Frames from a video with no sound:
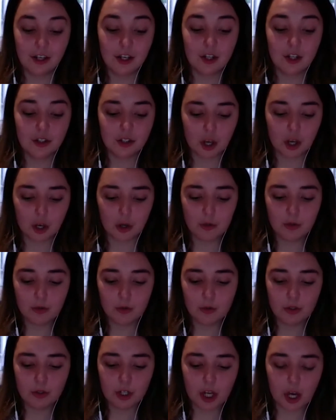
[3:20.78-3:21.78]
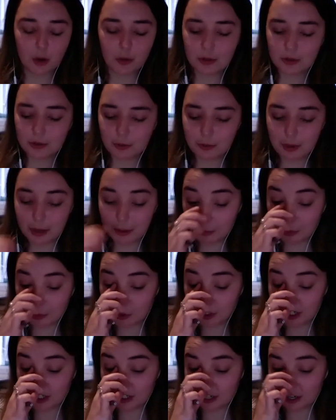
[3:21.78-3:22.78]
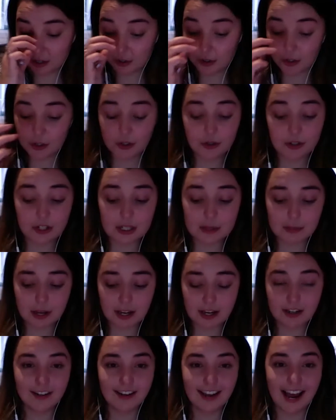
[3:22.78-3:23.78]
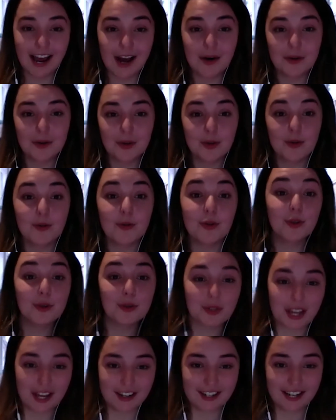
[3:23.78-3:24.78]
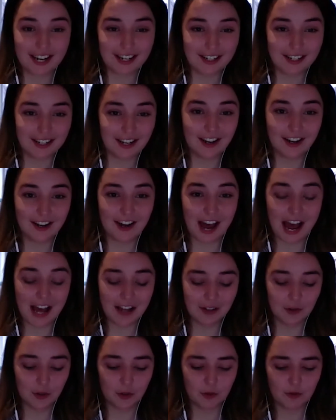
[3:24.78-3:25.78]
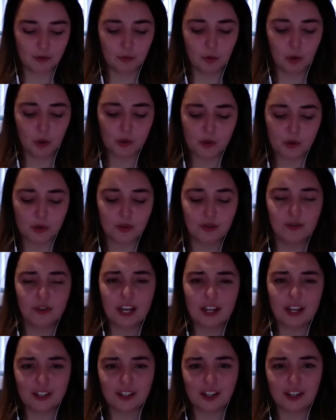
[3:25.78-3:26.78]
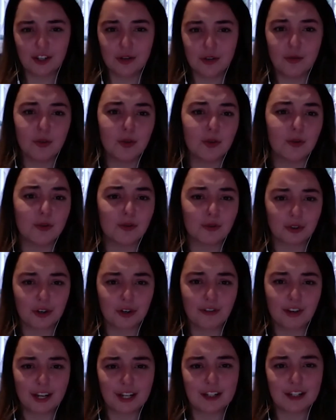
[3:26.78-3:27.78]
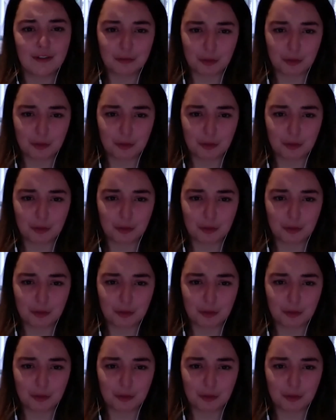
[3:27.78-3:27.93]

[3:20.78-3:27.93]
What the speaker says: So to go into a bit more detail, could you explain how you use that data and sort of what sort of data you use for an effective